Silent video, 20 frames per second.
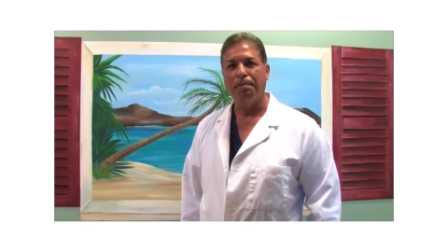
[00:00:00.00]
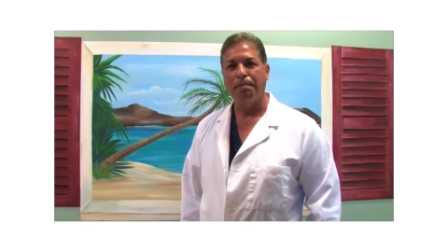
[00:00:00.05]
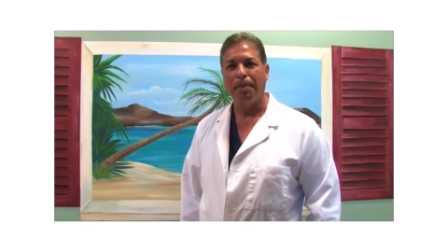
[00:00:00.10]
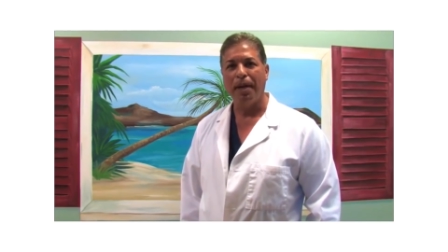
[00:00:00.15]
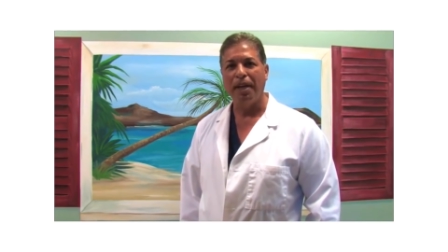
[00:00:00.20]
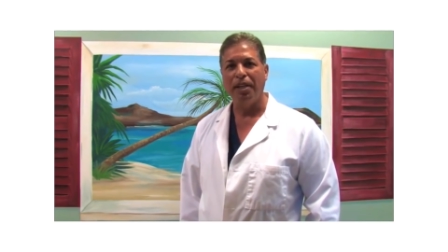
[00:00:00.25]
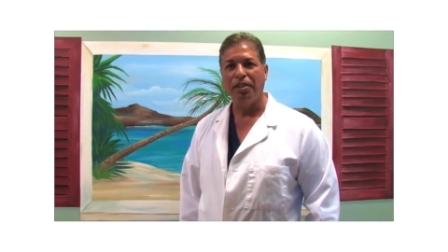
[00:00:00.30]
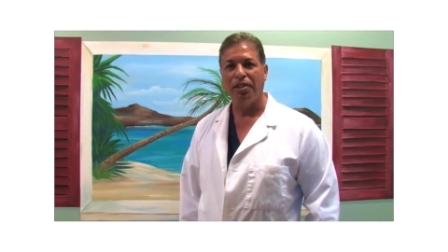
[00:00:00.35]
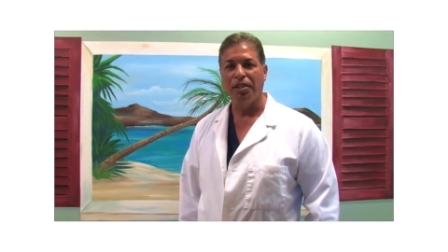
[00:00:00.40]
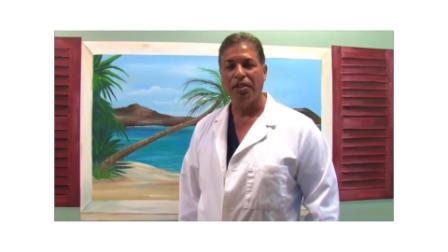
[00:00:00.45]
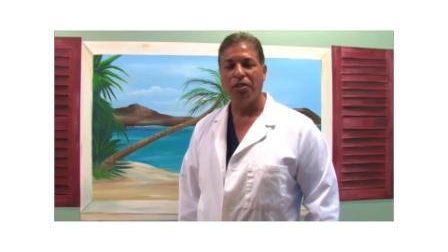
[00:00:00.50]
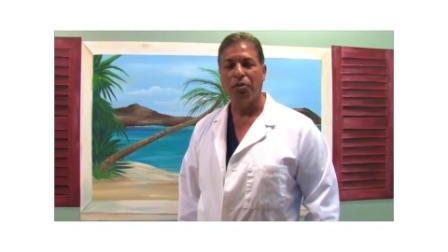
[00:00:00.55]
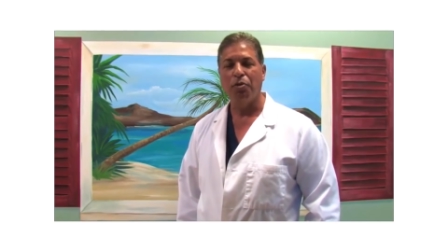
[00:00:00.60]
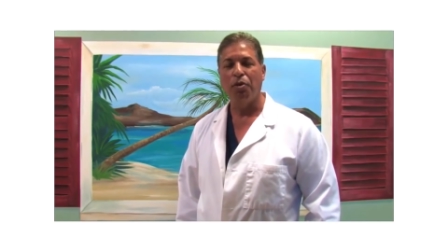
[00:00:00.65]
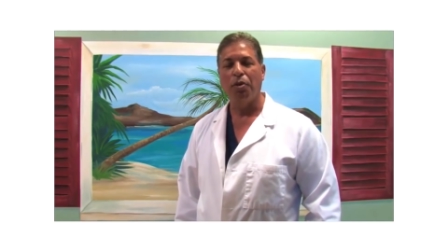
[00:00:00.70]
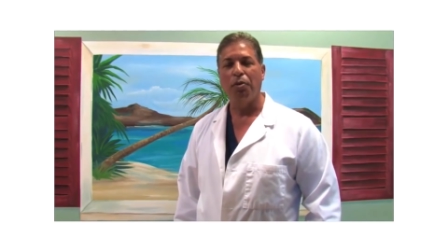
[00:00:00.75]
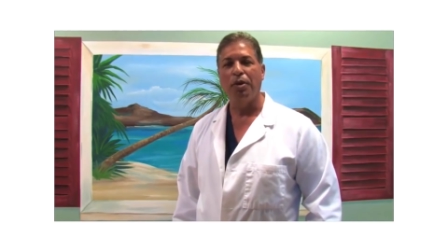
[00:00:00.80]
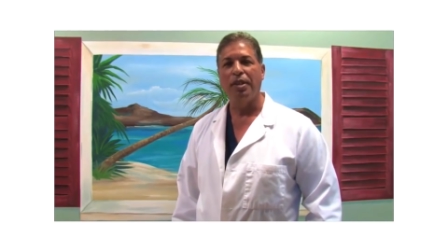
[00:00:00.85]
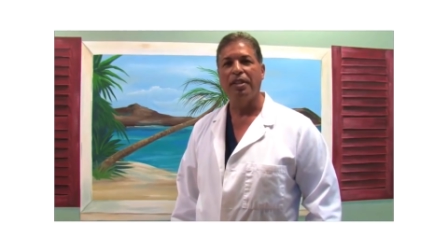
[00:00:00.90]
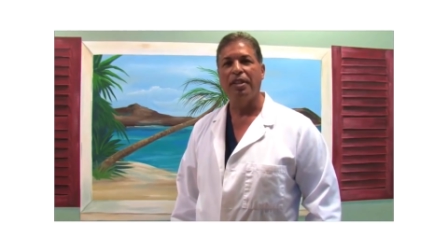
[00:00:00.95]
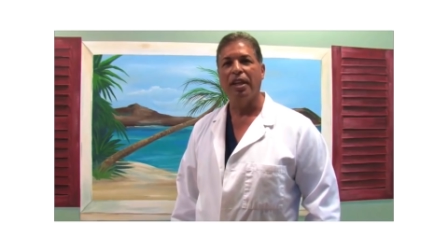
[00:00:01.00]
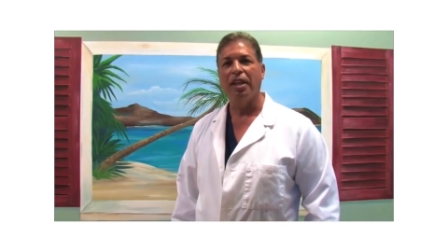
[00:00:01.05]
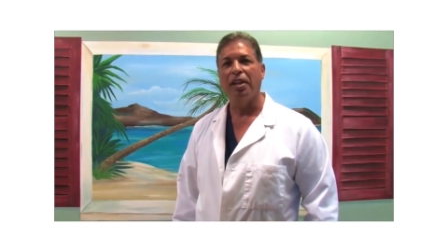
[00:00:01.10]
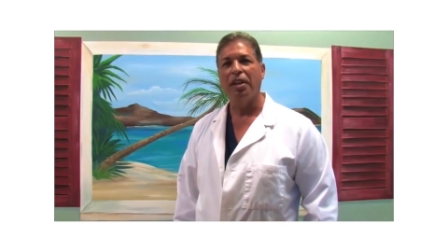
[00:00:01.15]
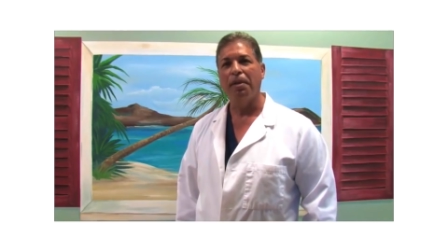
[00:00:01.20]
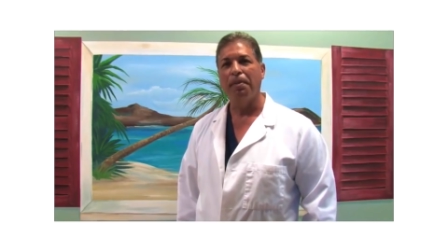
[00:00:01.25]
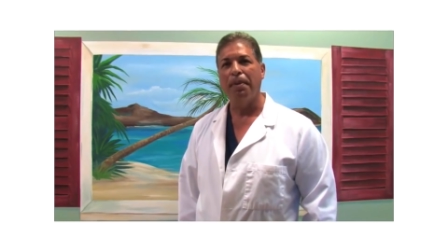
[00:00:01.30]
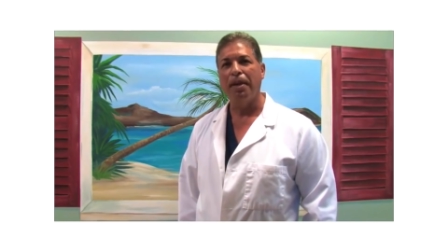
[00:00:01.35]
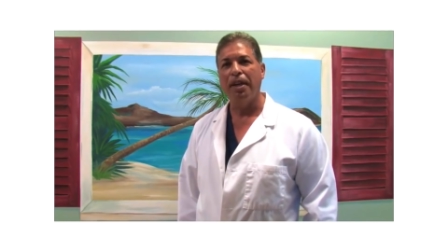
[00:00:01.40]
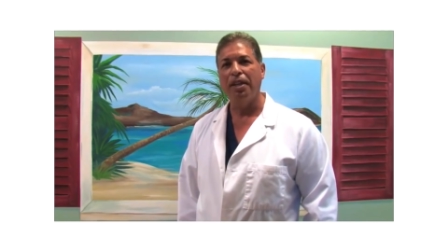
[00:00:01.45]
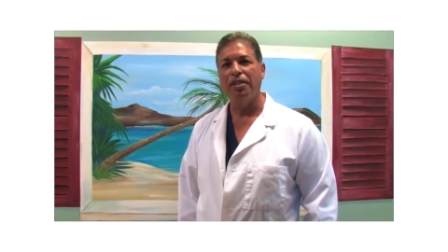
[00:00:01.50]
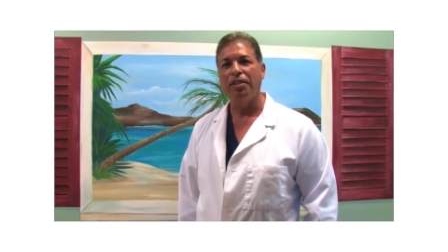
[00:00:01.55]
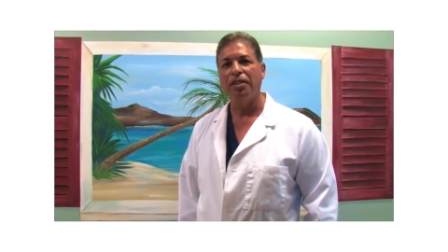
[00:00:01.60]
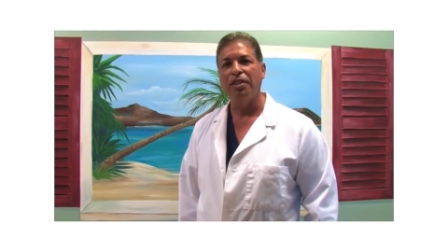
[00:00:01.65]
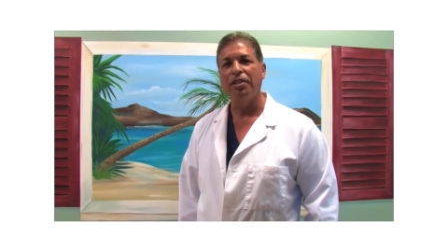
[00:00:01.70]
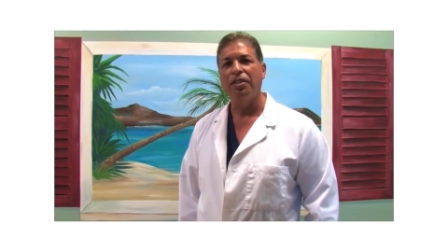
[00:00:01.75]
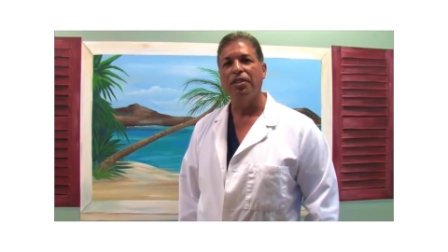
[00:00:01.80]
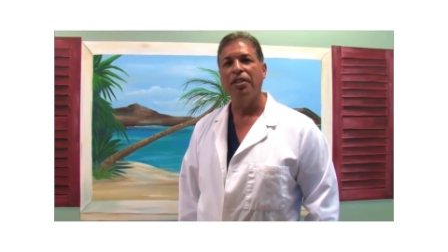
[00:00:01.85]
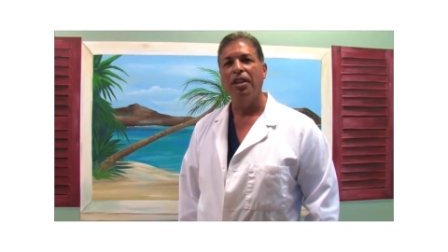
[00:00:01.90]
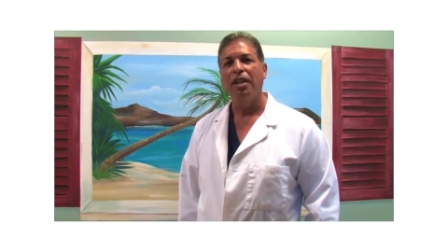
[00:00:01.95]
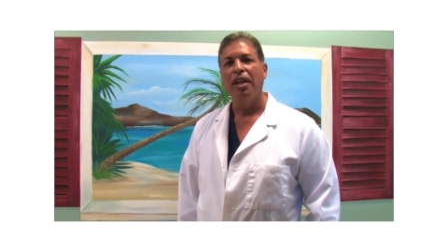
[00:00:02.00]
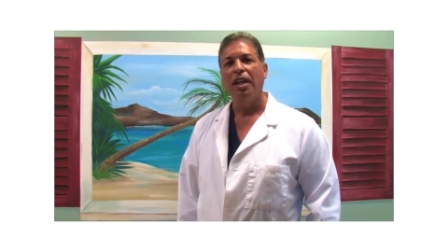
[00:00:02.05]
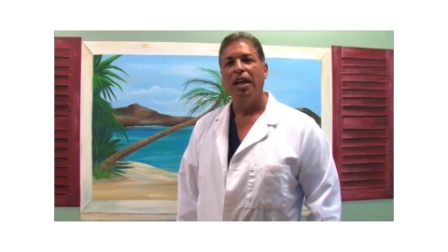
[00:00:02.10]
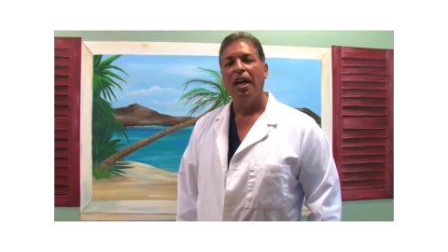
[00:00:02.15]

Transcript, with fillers: patients, what we tell our patients,